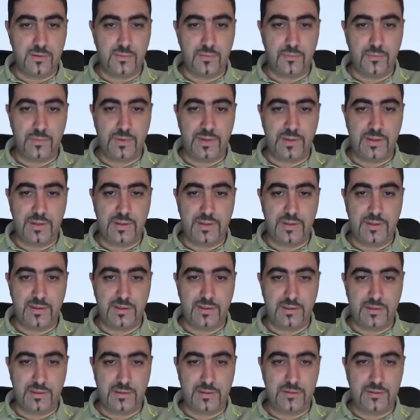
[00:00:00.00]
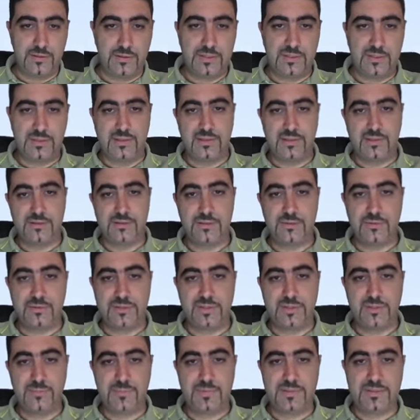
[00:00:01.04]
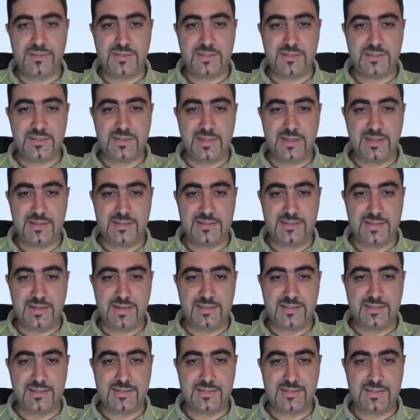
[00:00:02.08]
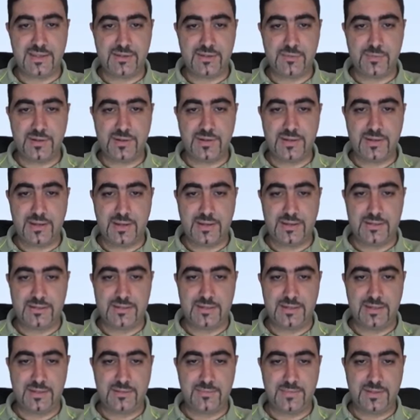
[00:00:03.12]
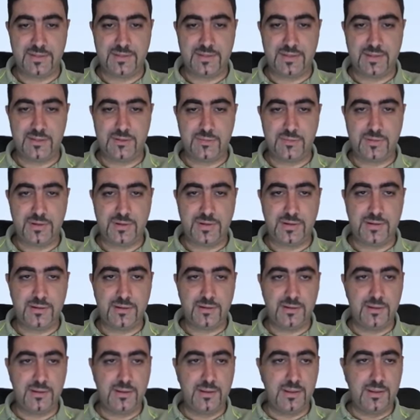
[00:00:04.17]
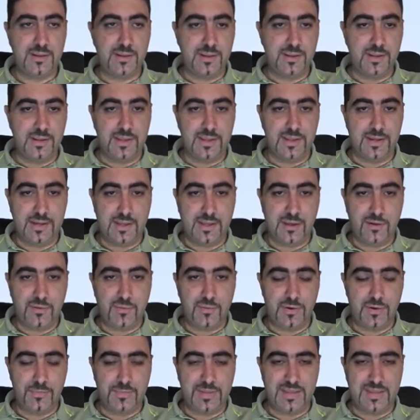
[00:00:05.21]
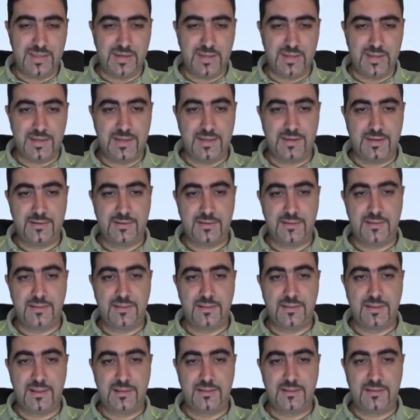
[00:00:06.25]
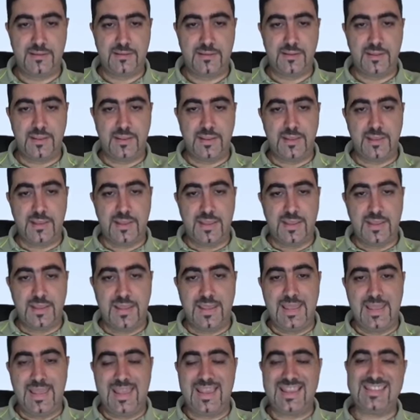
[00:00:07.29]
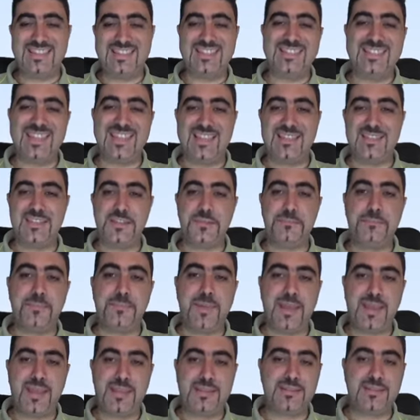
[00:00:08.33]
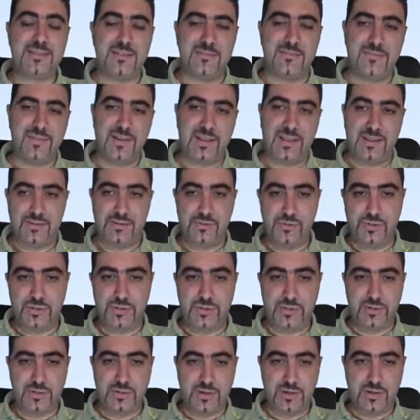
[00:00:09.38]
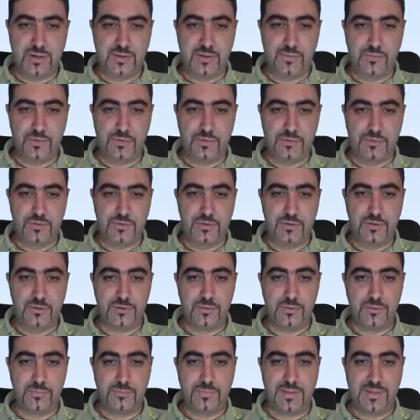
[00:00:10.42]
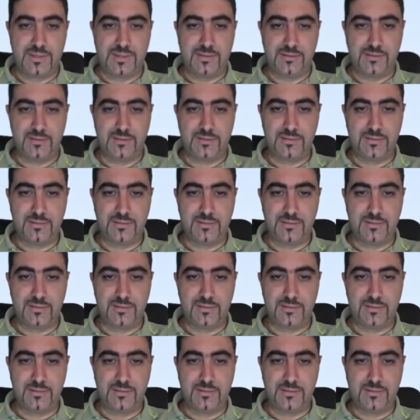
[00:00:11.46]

we you see the tooltip, it says select sketch plane. I select my sketch plane. Now I want to make a line that extends past the flange I want to bend.